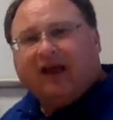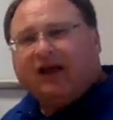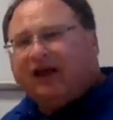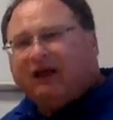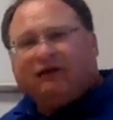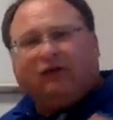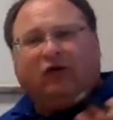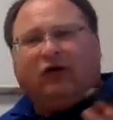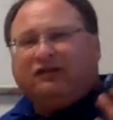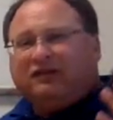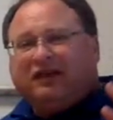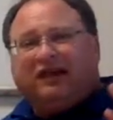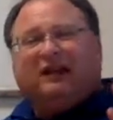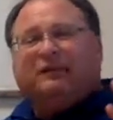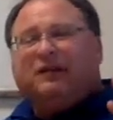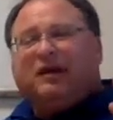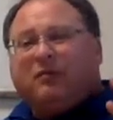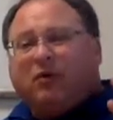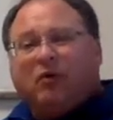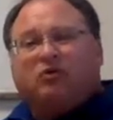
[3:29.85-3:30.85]
Of course they're going
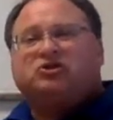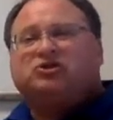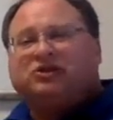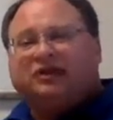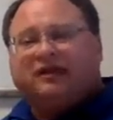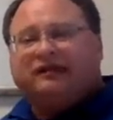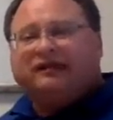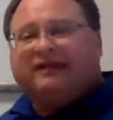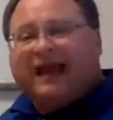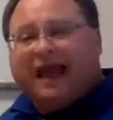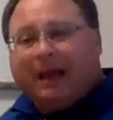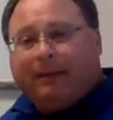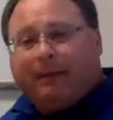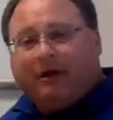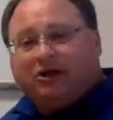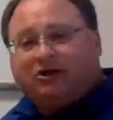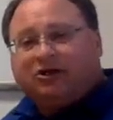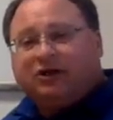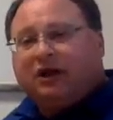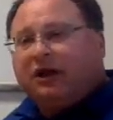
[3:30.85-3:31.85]
to be emotionally
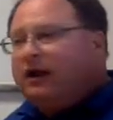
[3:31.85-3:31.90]
damaged.